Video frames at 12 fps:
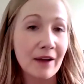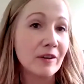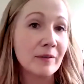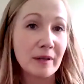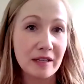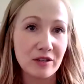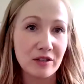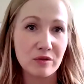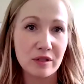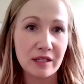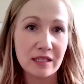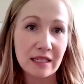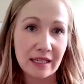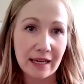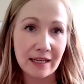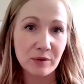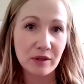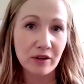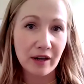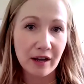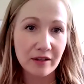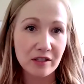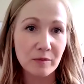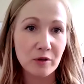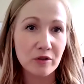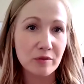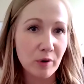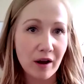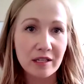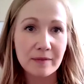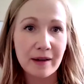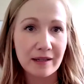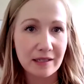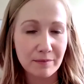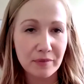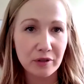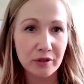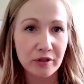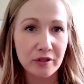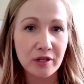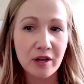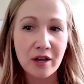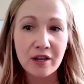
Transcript: everybody's using to engage with their customers, prospects, and builders.